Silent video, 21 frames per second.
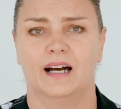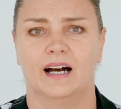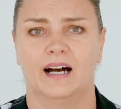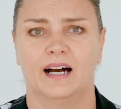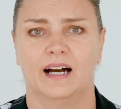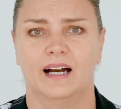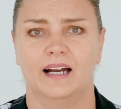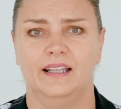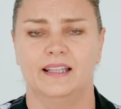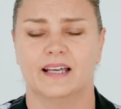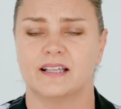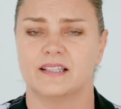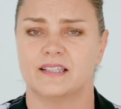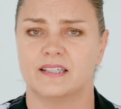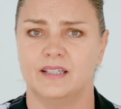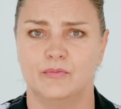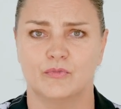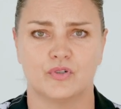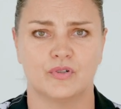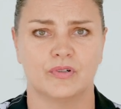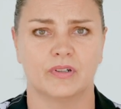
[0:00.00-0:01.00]
And that
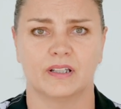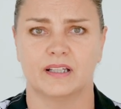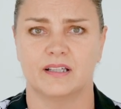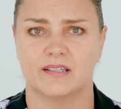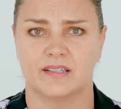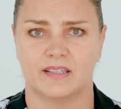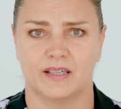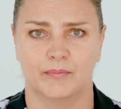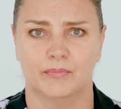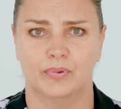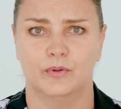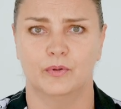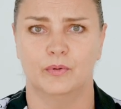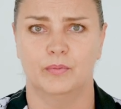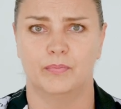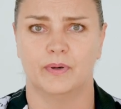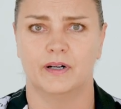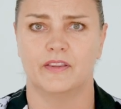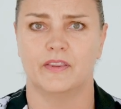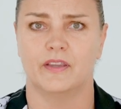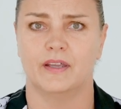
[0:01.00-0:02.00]
seems really simple,
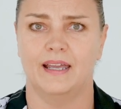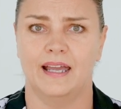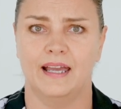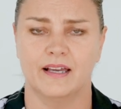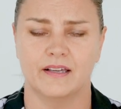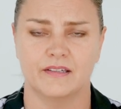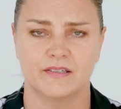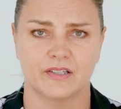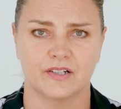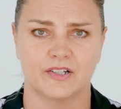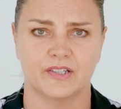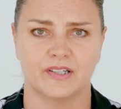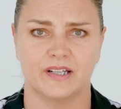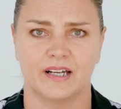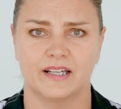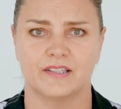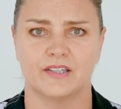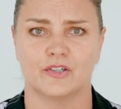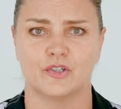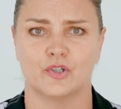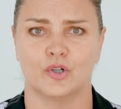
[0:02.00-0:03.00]
but the
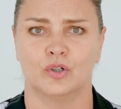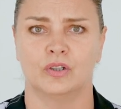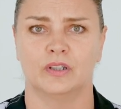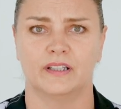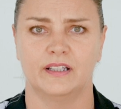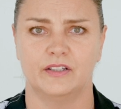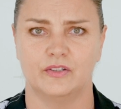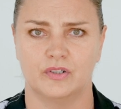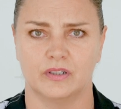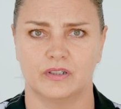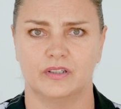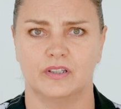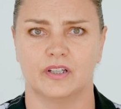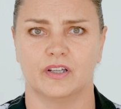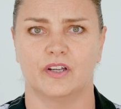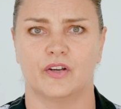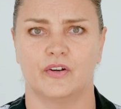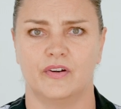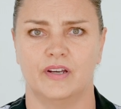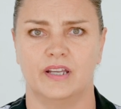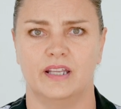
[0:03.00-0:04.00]
exercises all lead you to
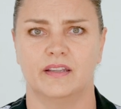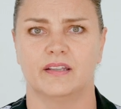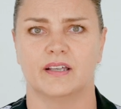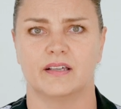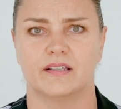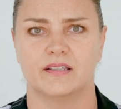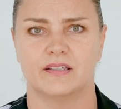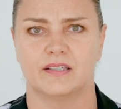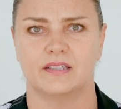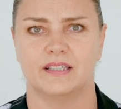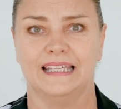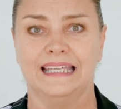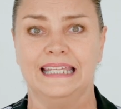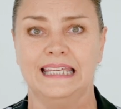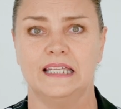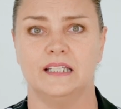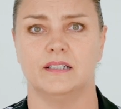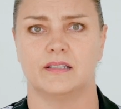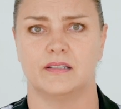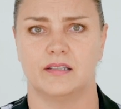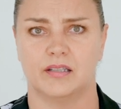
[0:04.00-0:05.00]
create this
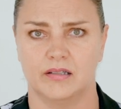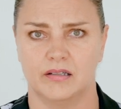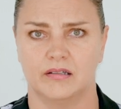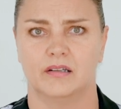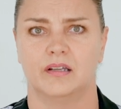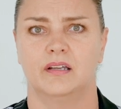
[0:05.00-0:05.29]
heat